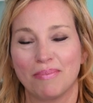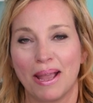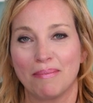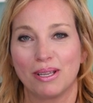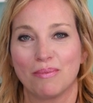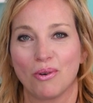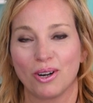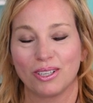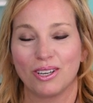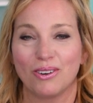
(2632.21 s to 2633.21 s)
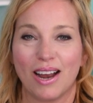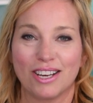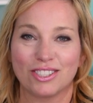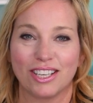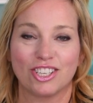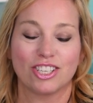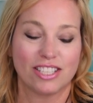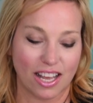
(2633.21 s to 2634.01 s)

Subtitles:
Pamela Morton, congratulations.